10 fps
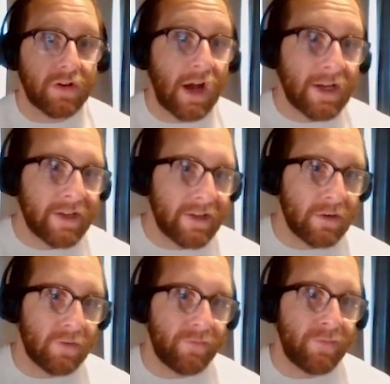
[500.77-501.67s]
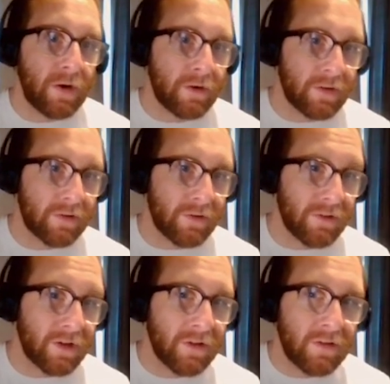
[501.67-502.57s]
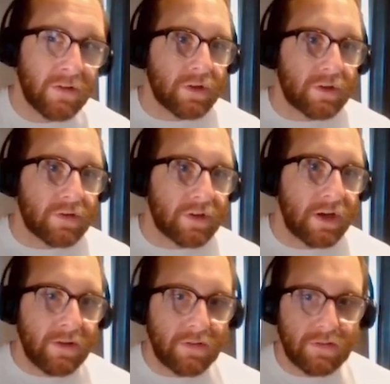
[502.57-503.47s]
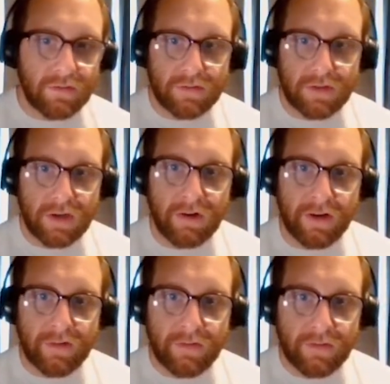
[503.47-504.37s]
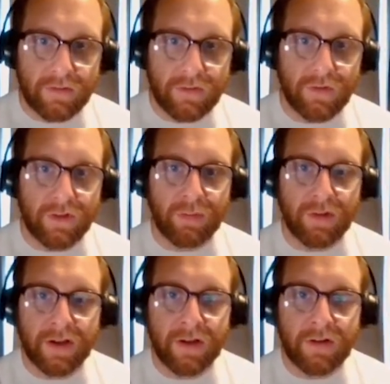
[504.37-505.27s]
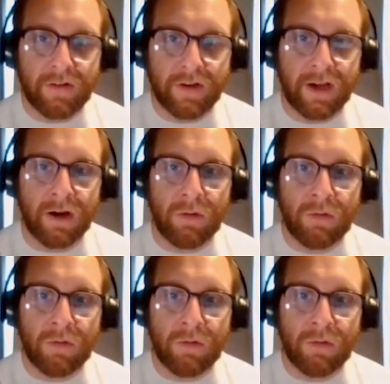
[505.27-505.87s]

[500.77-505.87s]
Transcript: I can hear it very clearly. Cut. All right, so let's play it now.